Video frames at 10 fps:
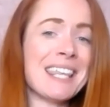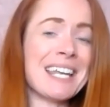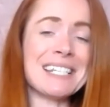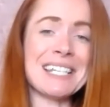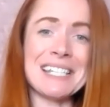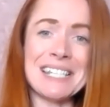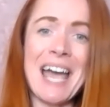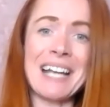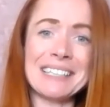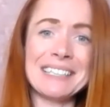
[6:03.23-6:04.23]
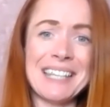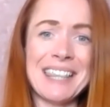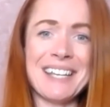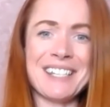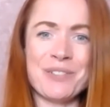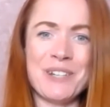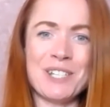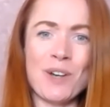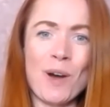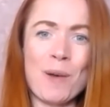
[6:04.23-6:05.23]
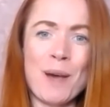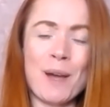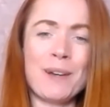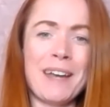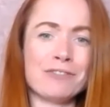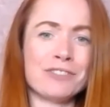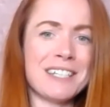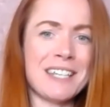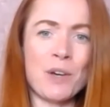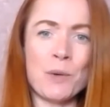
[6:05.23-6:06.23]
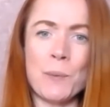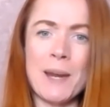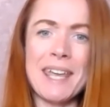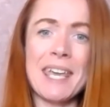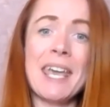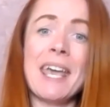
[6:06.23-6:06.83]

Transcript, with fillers: That is exactly the things that we talk about every single week